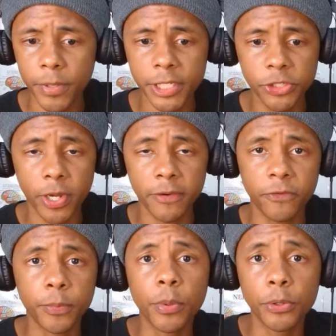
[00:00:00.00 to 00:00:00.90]
is great
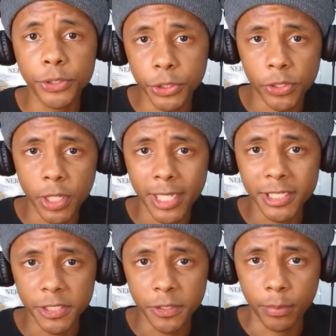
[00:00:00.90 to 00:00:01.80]
for promoting
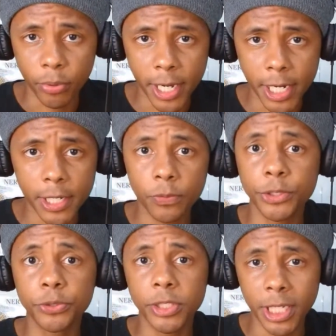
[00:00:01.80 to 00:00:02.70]
circulation to the brain,
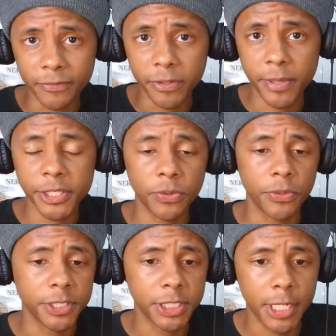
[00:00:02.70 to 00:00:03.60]
reducing inflammation
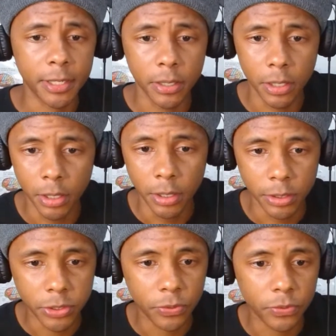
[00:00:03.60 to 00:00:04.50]
on the skin.
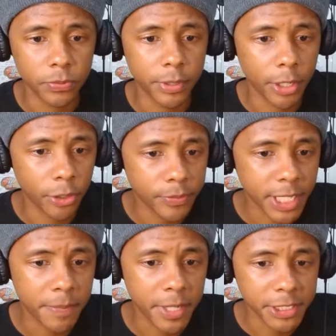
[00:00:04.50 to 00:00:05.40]
So the
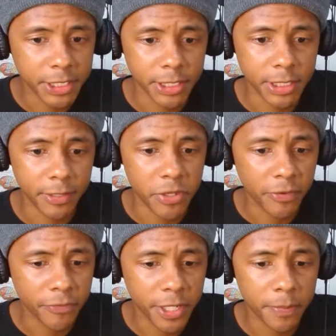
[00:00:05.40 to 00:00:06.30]
herbs I mentioned, if
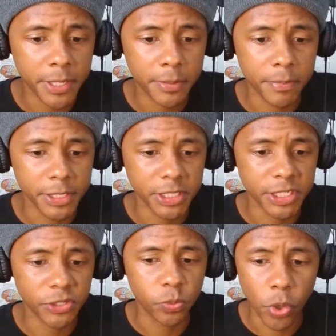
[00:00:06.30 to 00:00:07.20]
you ever hear me mention
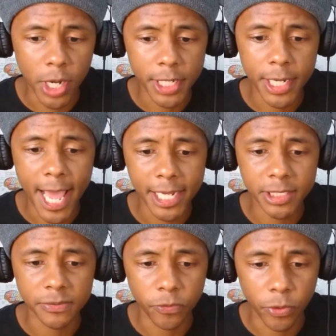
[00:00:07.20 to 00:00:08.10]
just one
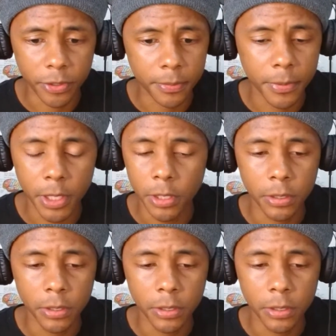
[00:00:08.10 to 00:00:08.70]
action for them,